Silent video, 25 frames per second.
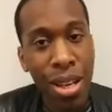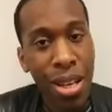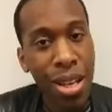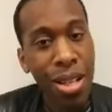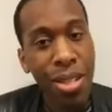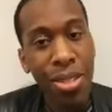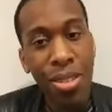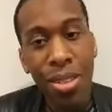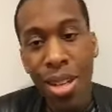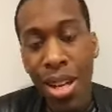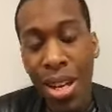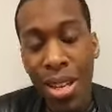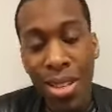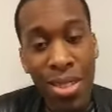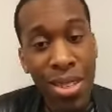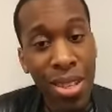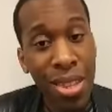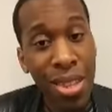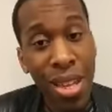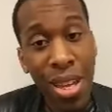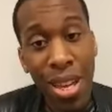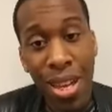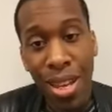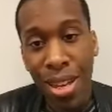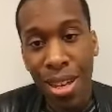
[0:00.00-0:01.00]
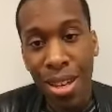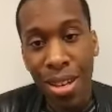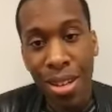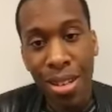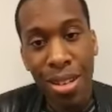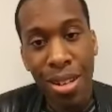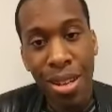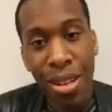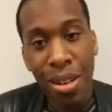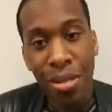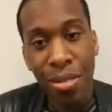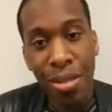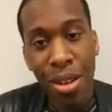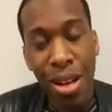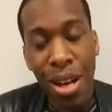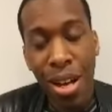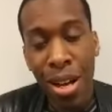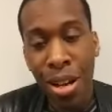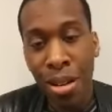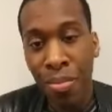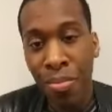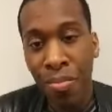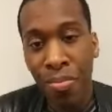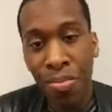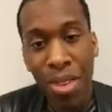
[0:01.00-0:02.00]
And so that's the thing, you know.
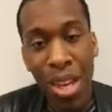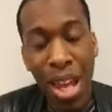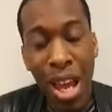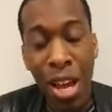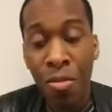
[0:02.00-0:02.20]
Um,